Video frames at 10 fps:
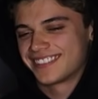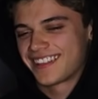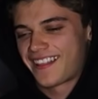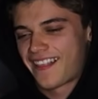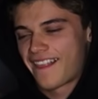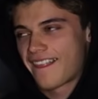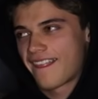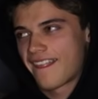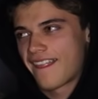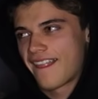
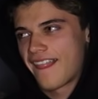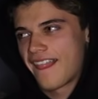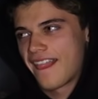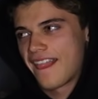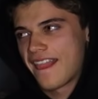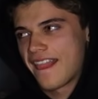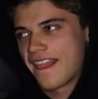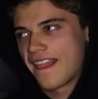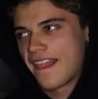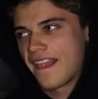
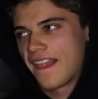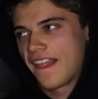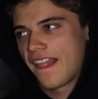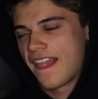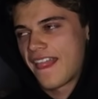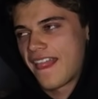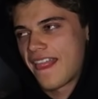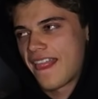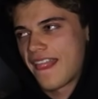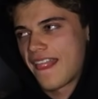
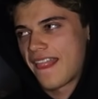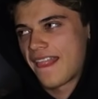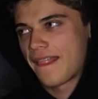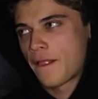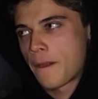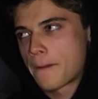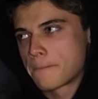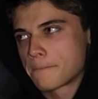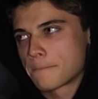This person isn't speaking.